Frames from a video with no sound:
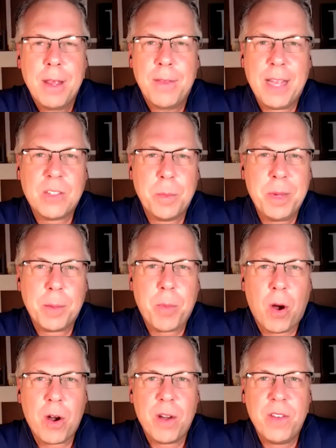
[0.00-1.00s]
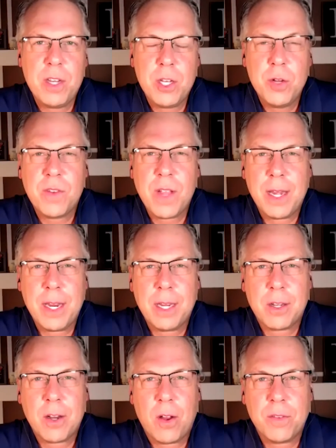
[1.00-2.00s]
that's a big part of it. You've got to
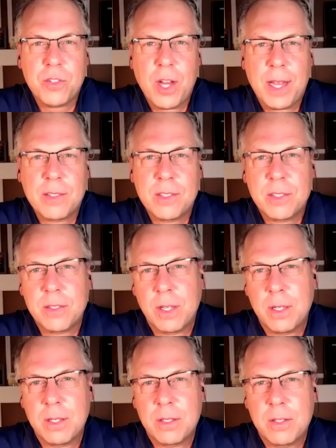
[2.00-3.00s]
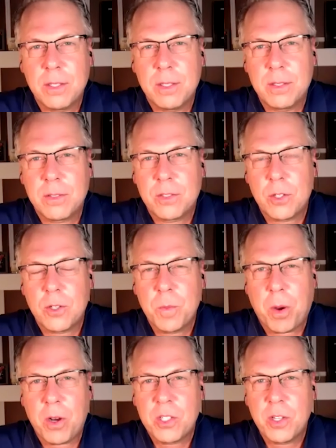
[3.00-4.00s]
hit golf shots to certain
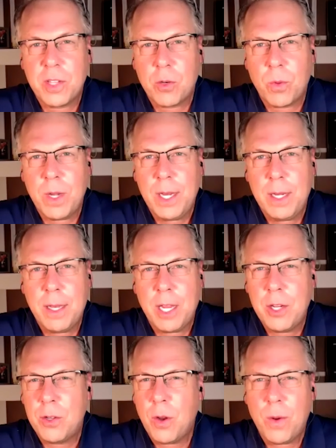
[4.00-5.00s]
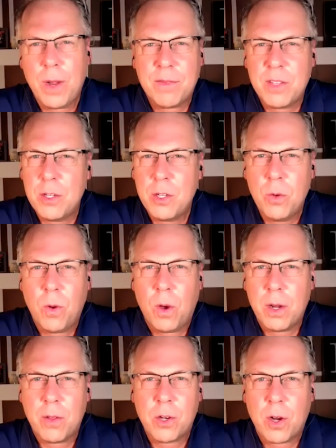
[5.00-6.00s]
parts of the green that you don't have to do
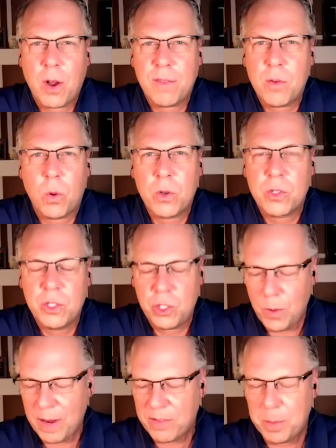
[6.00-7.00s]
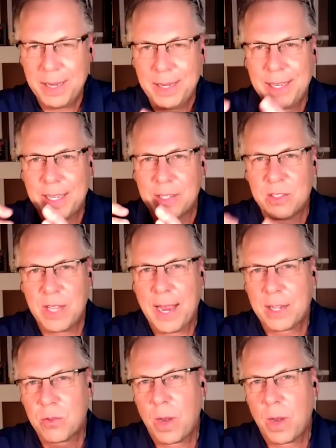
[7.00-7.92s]
on other golf courses. You have to be in the exact